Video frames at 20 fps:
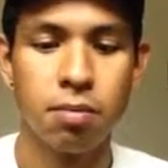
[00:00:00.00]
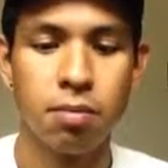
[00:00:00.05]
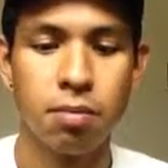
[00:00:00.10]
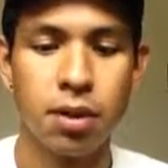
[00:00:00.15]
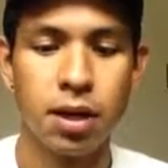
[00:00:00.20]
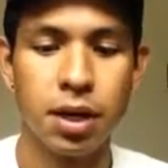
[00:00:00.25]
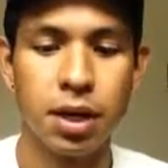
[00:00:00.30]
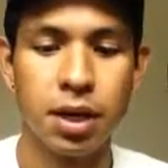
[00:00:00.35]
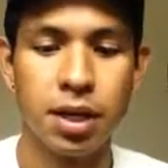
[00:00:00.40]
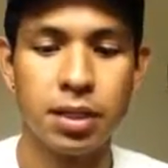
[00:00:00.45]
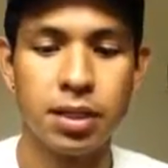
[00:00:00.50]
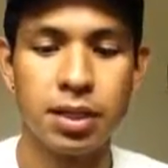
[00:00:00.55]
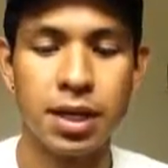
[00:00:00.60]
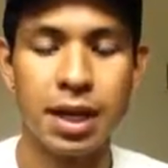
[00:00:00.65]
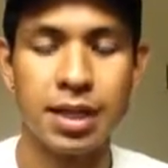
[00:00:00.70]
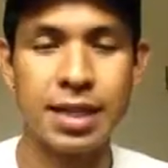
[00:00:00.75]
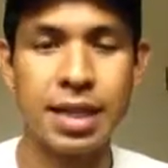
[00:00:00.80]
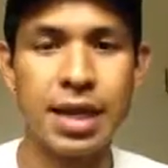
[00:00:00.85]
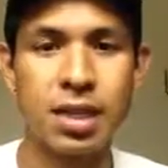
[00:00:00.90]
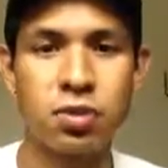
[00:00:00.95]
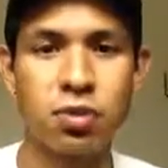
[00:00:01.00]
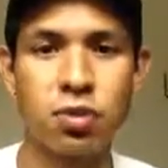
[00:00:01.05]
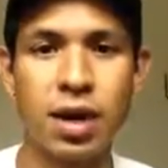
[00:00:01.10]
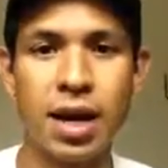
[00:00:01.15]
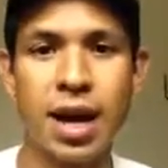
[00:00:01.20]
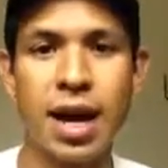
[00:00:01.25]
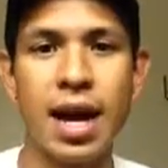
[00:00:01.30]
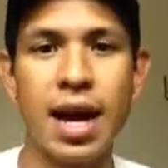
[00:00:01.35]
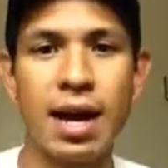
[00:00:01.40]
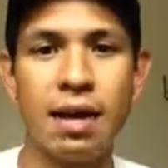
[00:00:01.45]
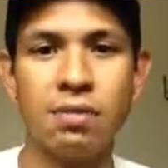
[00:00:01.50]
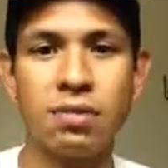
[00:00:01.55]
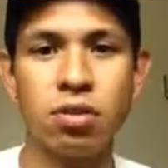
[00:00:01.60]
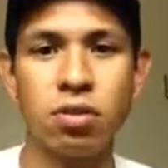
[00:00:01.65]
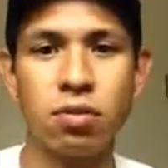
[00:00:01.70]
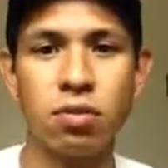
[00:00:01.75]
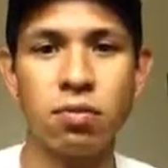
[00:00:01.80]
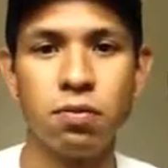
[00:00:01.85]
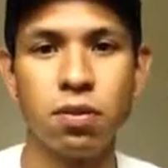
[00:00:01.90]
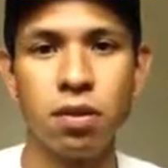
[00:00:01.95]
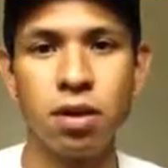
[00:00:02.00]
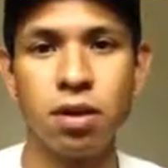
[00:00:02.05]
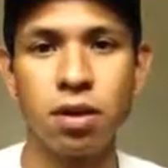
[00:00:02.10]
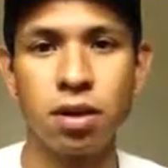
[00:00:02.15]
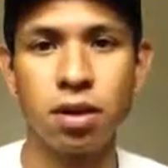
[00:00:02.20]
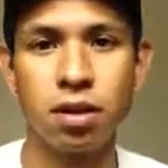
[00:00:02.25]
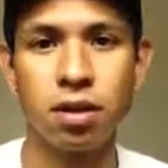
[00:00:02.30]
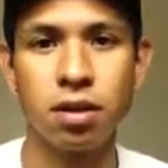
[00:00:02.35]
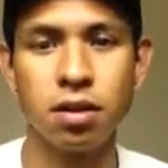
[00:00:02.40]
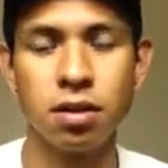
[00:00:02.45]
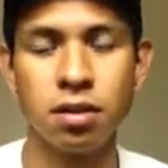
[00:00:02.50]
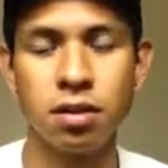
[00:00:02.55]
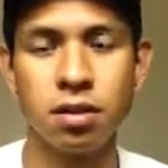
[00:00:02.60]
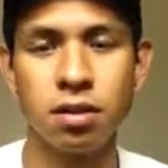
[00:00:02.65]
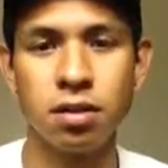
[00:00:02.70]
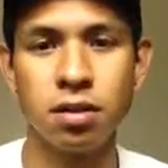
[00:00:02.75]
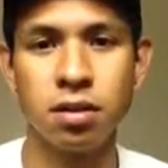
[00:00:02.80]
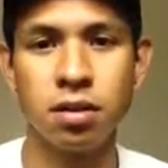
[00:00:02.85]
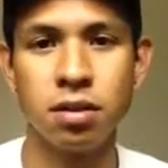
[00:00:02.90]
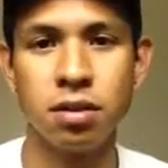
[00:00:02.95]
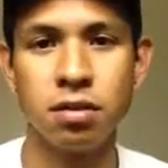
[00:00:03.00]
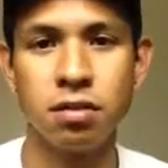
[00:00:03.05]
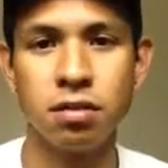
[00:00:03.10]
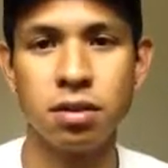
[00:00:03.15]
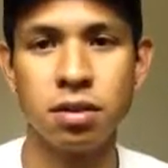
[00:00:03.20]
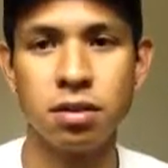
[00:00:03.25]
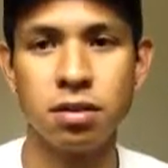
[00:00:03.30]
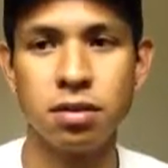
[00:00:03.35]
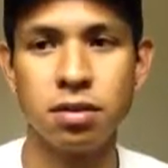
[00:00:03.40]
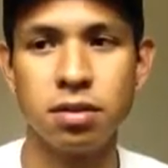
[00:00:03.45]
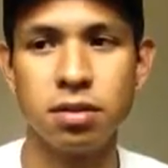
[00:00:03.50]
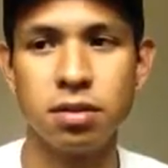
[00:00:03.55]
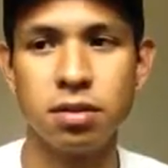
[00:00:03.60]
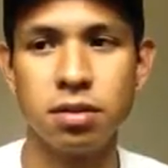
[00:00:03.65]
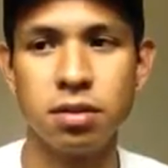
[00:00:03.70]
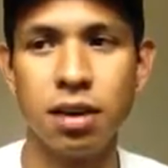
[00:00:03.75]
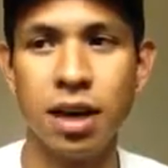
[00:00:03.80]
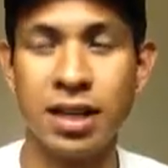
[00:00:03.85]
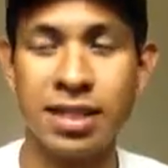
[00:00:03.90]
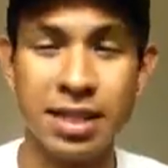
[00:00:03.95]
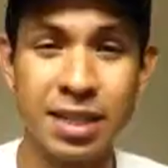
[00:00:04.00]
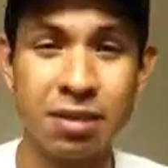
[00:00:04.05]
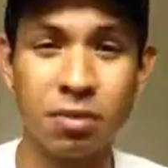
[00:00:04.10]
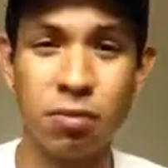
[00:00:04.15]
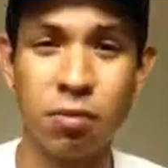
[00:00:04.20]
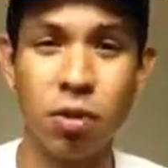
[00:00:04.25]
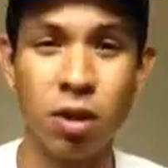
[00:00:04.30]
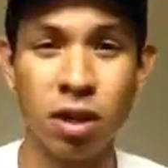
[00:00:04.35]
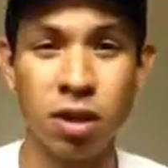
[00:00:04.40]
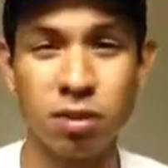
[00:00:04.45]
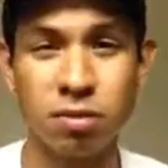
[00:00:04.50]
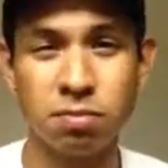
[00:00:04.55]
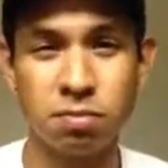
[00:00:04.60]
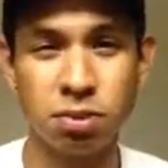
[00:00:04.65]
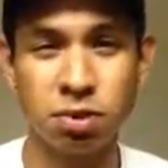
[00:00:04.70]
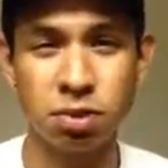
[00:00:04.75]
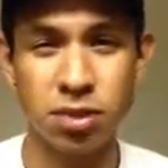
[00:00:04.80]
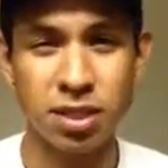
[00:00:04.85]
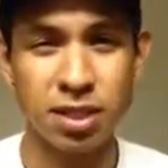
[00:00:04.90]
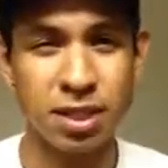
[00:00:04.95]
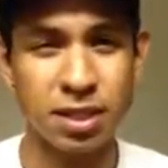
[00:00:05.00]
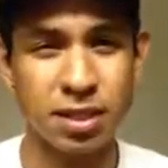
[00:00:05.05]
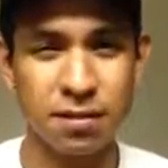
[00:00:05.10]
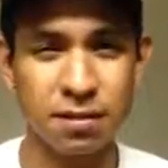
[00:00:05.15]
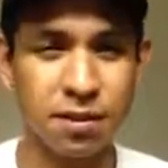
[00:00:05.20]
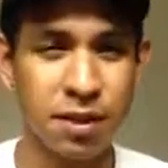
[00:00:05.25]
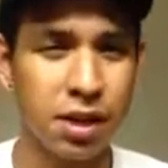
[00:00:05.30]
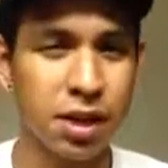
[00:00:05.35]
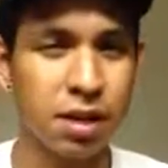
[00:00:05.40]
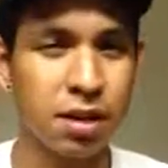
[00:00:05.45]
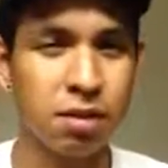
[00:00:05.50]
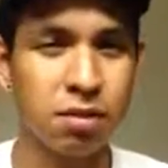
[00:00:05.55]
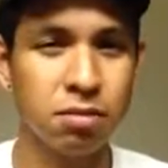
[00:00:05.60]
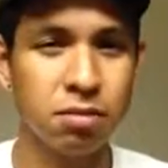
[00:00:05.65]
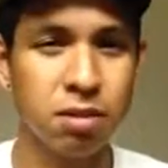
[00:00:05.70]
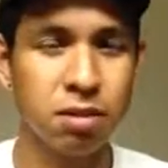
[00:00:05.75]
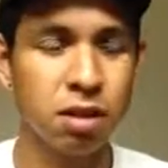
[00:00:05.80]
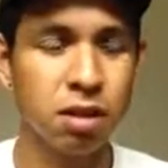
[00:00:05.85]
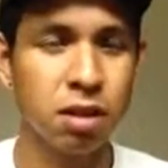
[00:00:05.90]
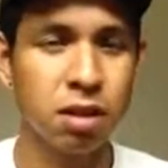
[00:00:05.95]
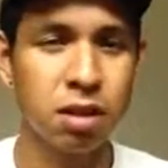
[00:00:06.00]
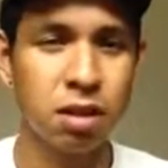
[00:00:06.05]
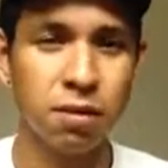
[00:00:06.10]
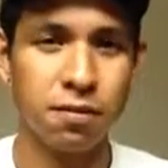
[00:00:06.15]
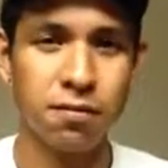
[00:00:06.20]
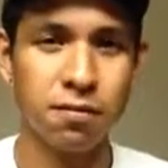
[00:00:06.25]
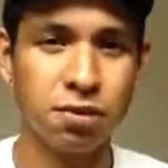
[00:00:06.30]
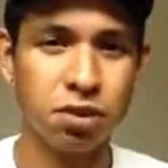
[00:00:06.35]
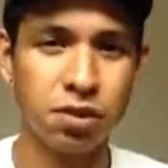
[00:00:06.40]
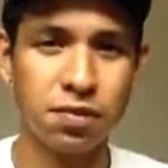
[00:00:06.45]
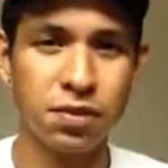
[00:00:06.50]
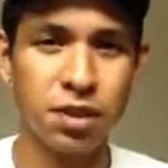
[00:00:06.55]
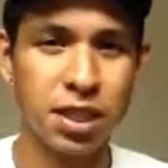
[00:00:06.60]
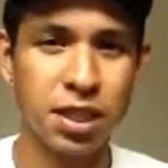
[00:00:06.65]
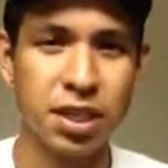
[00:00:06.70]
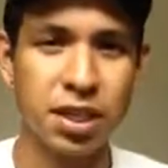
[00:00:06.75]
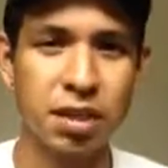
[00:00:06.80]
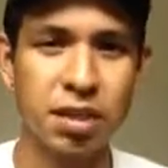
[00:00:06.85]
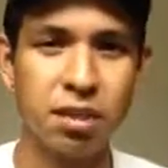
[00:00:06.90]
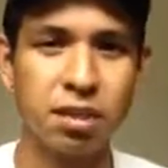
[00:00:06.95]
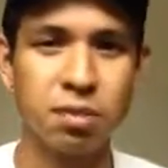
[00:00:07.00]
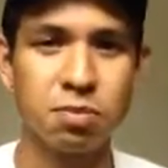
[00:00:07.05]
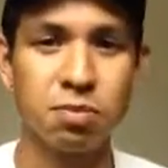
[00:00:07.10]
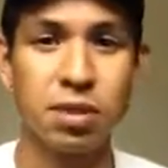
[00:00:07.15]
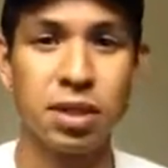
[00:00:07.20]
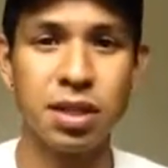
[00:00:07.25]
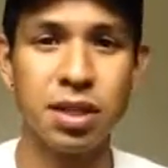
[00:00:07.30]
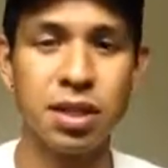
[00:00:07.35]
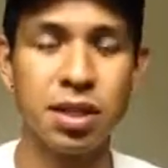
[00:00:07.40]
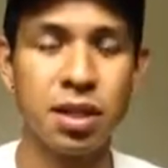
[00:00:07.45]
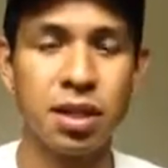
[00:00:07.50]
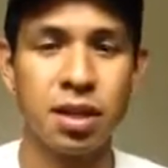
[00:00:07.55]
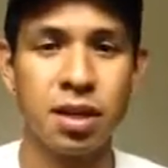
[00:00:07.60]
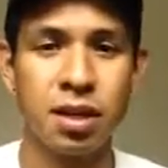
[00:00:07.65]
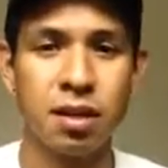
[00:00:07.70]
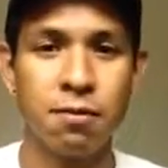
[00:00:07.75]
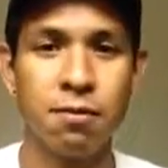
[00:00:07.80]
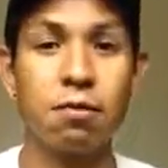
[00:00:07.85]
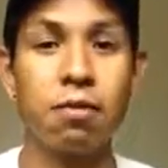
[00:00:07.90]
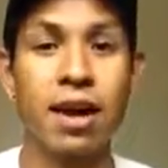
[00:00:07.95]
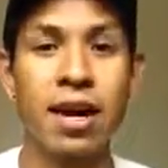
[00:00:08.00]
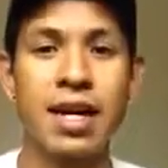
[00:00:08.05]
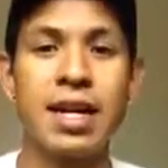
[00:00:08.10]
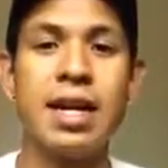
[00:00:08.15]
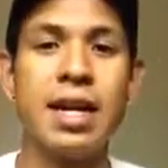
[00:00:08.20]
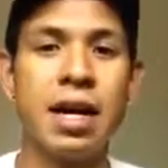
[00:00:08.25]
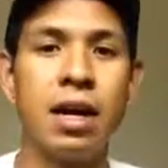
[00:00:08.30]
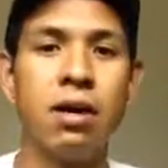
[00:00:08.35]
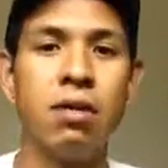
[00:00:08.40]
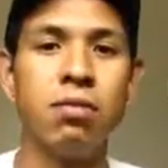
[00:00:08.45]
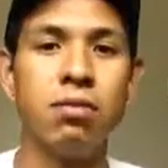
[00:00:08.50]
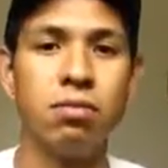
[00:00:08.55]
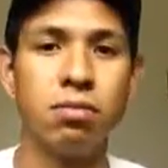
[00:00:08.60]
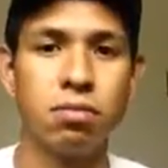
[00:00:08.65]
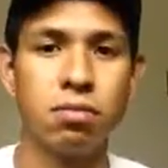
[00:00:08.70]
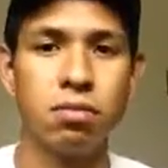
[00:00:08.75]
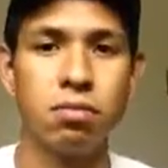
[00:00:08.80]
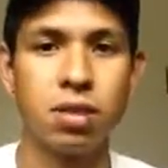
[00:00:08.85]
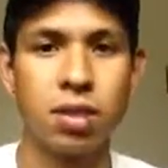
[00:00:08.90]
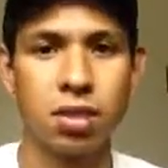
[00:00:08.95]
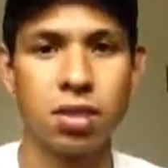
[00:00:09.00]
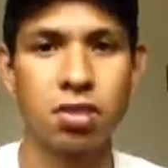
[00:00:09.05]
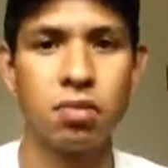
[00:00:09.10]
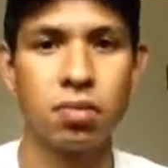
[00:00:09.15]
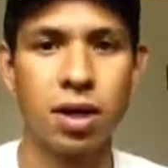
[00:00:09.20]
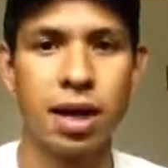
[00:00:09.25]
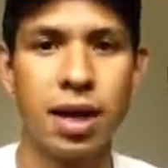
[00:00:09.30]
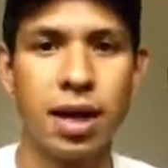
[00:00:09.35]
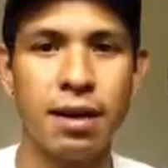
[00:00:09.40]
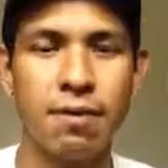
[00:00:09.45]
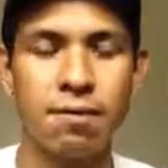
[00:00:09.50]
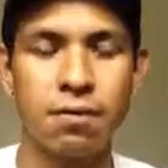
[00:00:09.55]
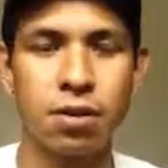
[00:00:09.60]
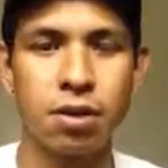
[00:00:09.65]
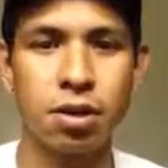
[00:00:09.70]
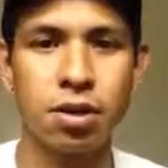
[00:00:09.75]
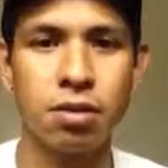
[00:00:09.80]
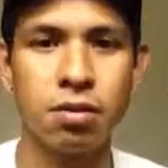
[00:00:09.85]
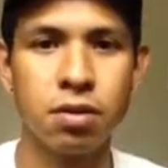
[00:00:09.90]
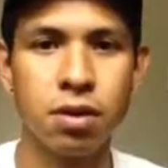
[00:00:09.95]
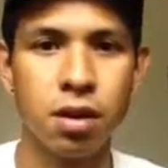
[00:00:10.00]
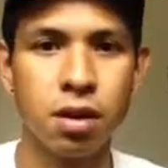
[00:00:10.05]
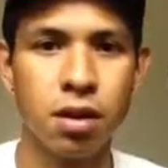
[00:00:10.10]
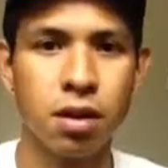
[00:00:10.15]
But that's what I have so far, and it's I didn't want to do this as a video of shifting gears, but for right now, this is what I have for you.